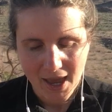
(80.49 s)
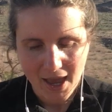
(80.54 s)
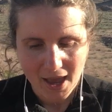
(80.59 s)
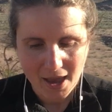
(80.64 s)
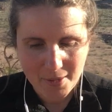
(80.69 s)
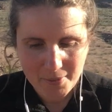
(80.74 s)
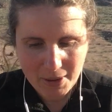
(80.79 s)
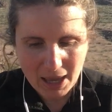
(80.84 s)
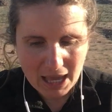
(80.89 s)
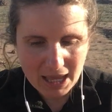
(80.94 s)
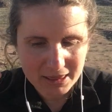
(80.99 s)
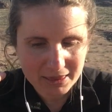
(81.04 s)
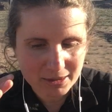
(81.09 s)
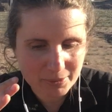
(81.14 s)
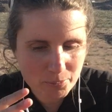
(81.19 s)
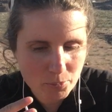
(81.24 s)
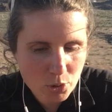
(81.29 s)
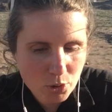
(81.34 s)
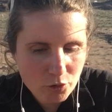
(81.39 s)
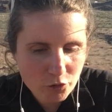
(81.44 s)
And the
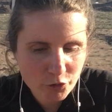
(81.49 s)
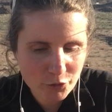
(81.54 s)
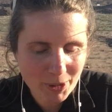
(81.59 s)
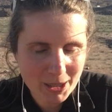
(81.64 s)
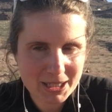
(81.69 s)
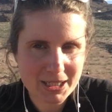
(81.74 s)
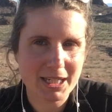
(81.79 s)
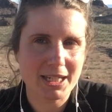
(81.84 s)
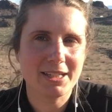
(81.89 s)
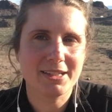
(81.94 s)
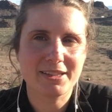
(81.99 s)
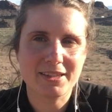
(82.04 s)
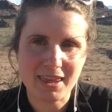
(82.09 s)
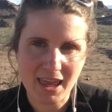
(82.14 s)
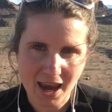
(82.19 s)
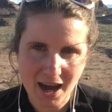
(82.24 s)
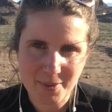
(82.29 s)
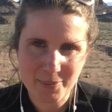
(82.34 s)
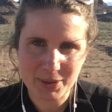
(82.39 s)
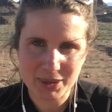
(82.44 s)
movement is
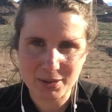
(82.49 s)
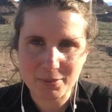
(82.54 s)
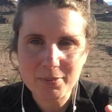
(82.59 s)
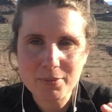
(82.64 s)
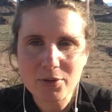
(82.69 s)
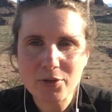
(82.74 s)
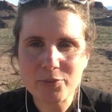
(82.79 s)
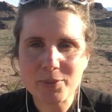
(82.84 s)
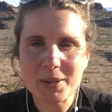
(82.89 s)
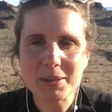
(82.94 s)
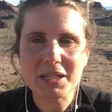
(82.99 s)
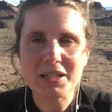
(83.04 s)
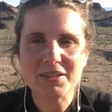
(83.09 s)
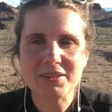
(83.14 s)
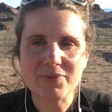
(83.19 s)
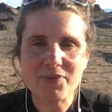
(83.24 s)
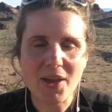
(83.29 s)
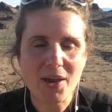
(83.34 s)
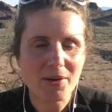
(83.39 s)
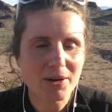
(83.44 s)
there, but the movement
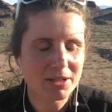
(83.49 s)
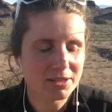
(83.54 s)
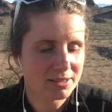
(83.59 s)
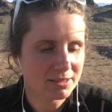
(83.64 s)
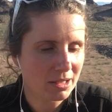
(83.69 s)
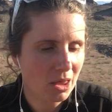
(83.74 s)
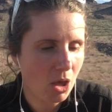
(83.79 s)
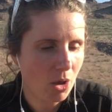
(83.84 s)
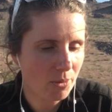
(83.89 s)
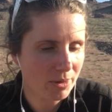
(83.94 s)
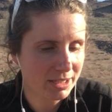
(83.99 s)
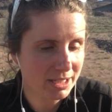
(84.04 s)
is very slow,